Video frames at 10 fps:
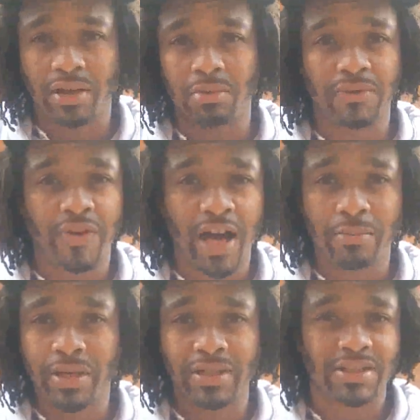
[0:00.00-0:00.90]
It could be
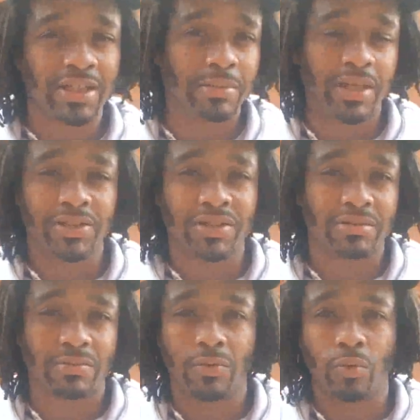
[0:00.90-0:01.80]
5 minutes, 10
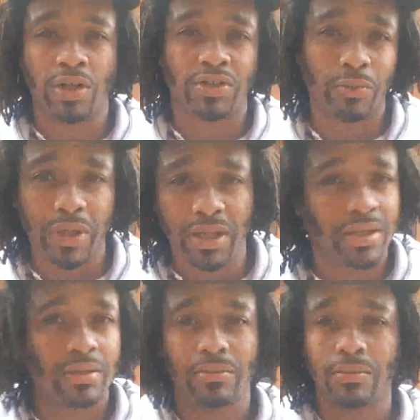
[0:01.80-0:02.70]
minutes, once a
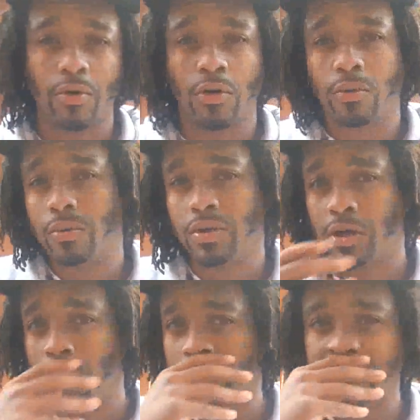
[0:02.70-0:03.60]
week, or, you
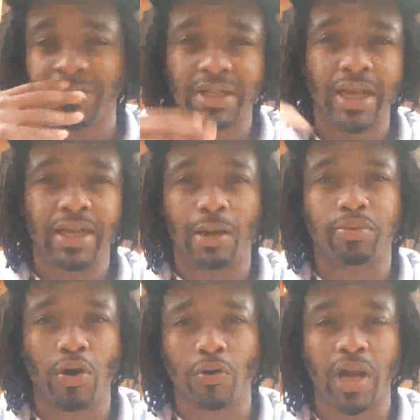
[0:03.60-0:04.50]
know, every day. And I'll
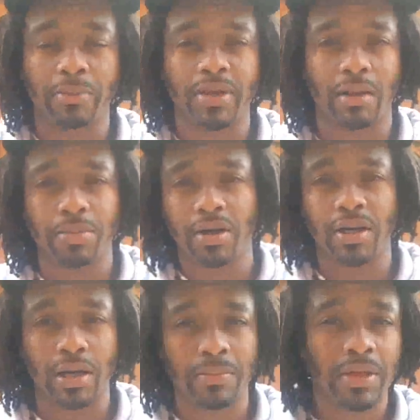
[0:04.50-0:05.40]
program it, and I'll put
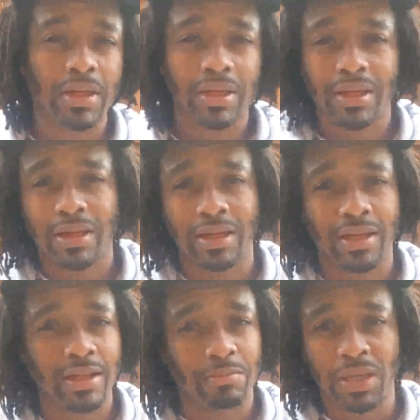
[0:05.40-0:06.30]
it up. And
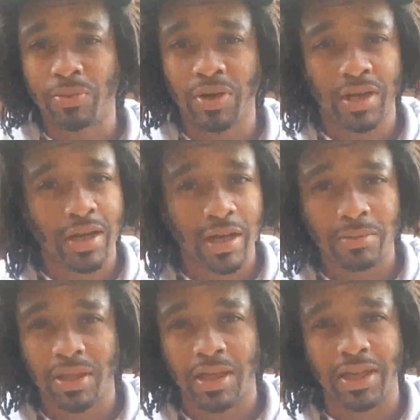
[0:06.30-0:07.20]
then the people can
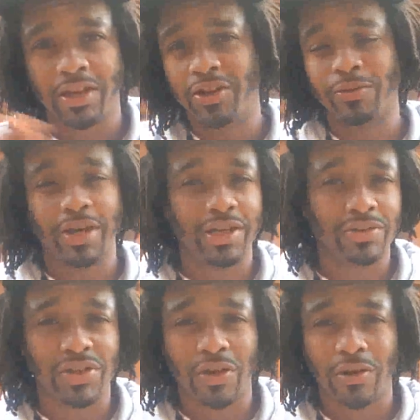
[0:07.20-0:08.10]
come, and they can hear your
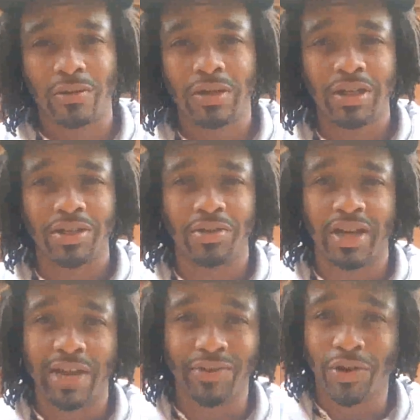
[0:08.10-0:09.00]
radio show. You
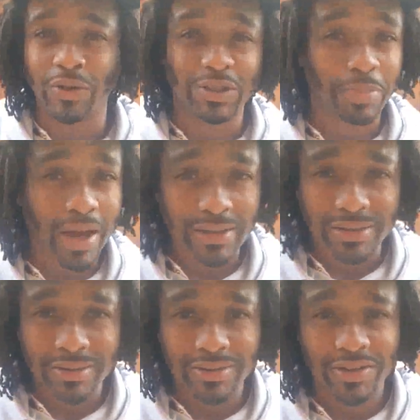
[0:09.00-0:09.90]
can have your own
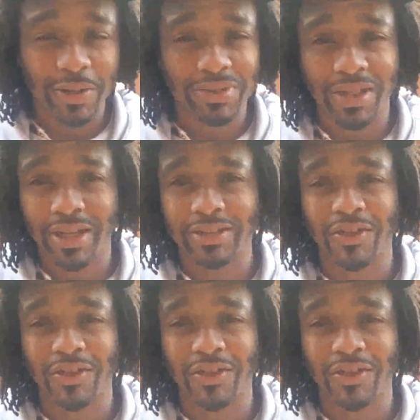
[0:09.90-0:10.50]
sponsors, you know what I'm saying?